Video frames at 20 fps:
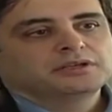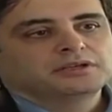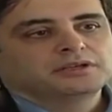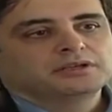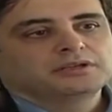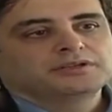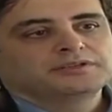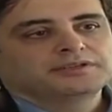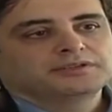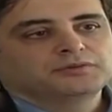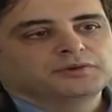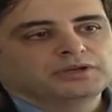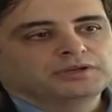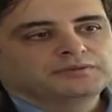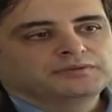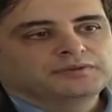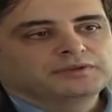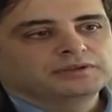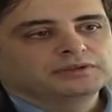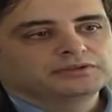it's a
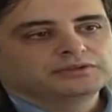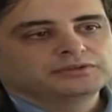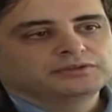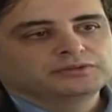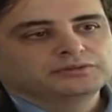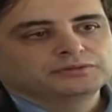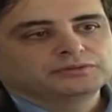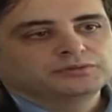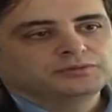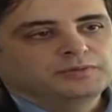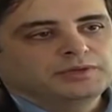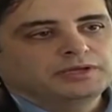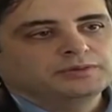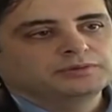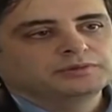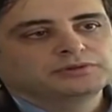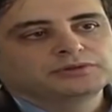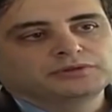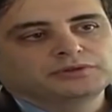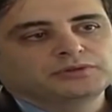great field to be
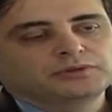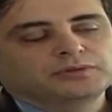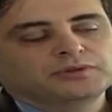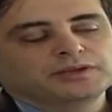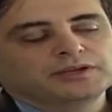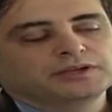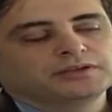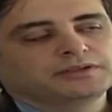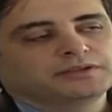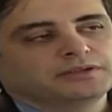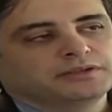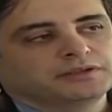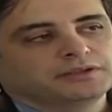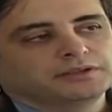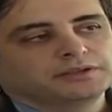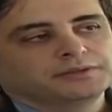able to do that.